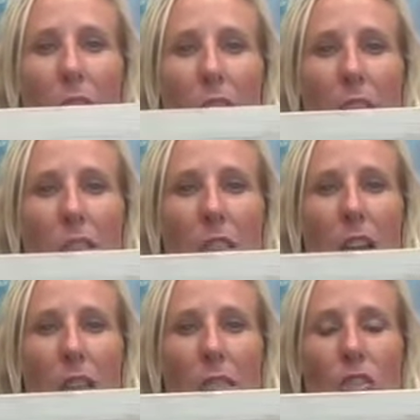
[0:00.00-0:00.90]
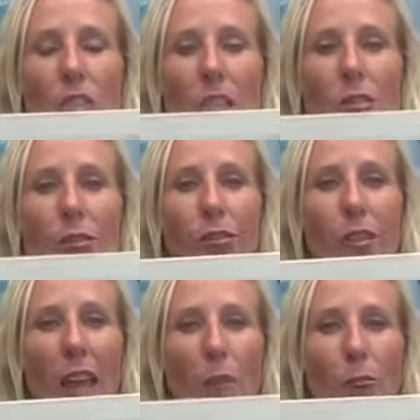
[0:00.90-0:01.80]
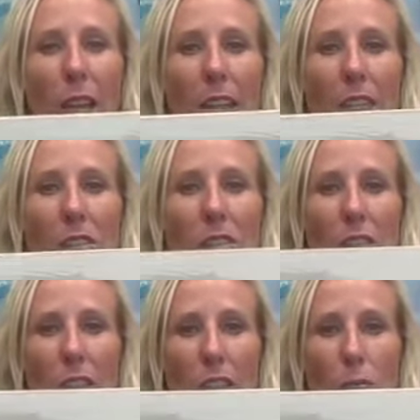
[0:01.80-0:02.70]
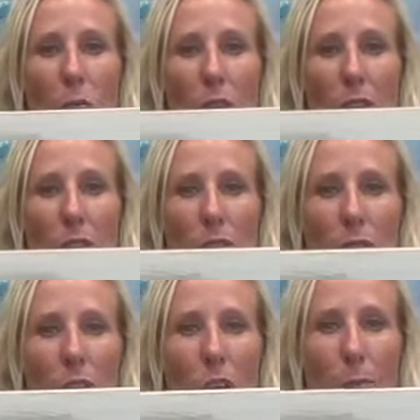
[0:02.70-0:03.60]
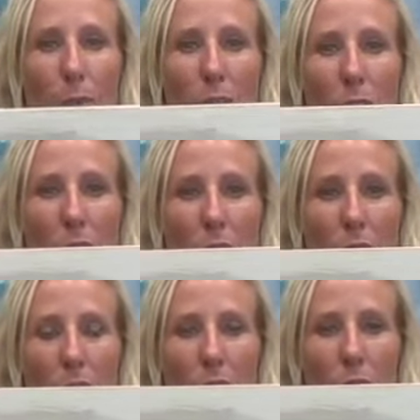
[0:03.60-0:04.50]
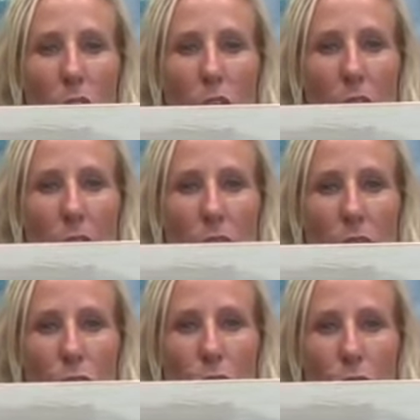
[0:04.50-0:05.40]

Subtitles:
It's not just flat paint anymore. So copper, grunge,